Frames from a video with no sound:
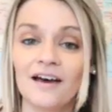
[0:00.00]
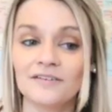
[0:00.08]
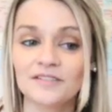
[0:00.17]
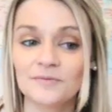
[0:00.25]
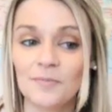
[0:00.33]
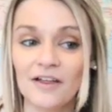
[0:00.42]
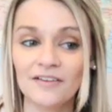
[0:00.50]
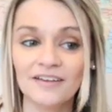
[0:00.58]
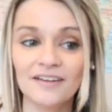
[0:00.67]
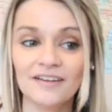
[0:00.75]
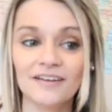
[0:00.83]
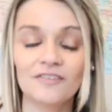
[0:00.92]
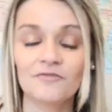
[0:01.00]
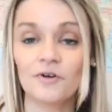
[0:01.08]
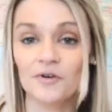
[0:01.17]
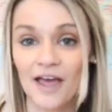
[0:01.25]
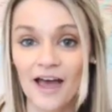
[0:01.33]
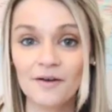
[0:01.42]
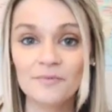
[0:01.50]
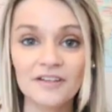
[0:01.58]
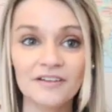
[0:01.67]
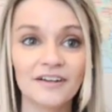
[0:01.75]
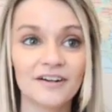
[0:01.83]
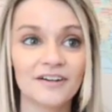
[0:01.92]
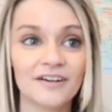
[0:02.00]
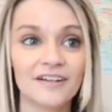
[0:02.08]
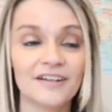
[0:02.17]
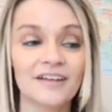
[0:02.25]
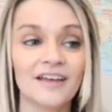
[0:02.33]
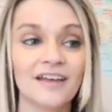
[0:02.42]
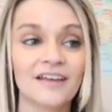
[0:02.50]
spelling, vocabulary,